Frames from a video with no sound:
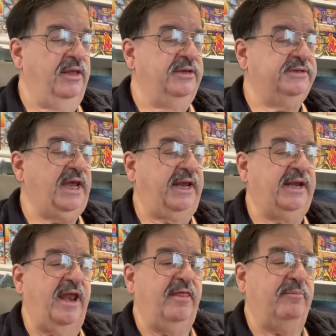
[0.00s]

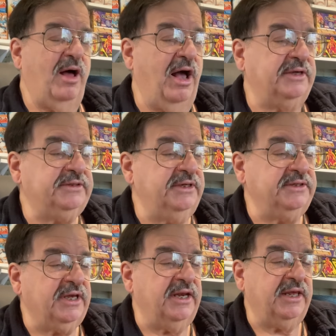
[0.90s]
Second out of the box
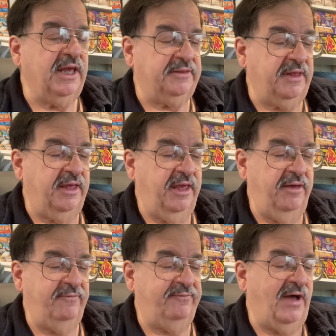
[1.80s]
is going to get the
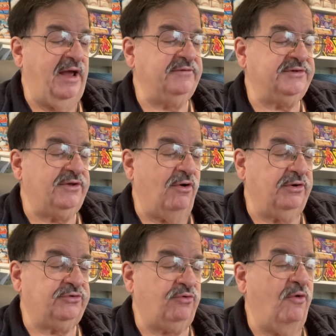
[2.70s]
Hit 5-Star
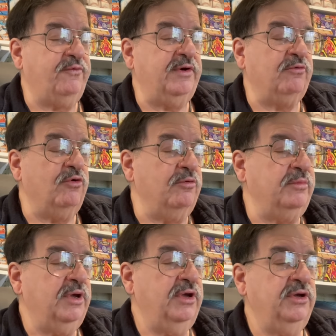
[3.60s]
Trophy Room
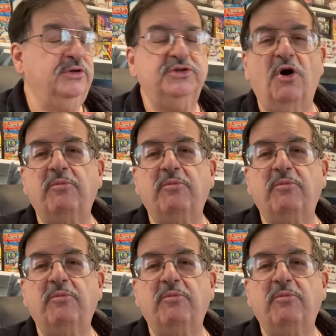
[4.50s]
Joe